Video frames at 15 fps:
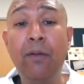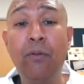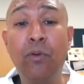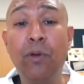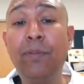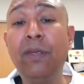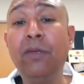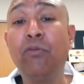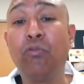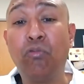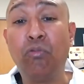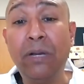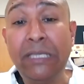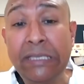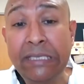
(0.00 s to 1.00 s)
We'll be
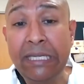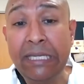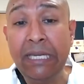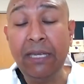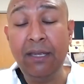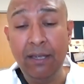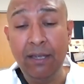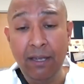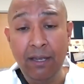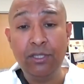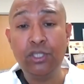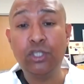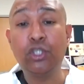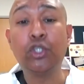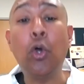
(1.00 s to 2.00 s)
risking
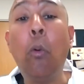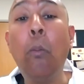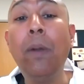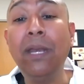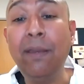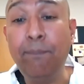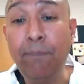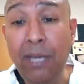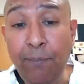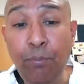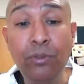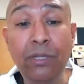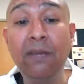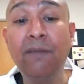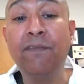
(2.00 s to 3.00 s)
so many
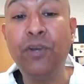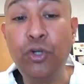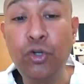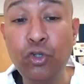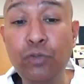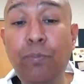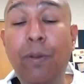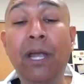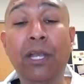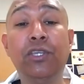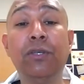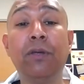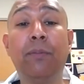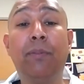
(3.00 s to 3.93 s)
people and individuals by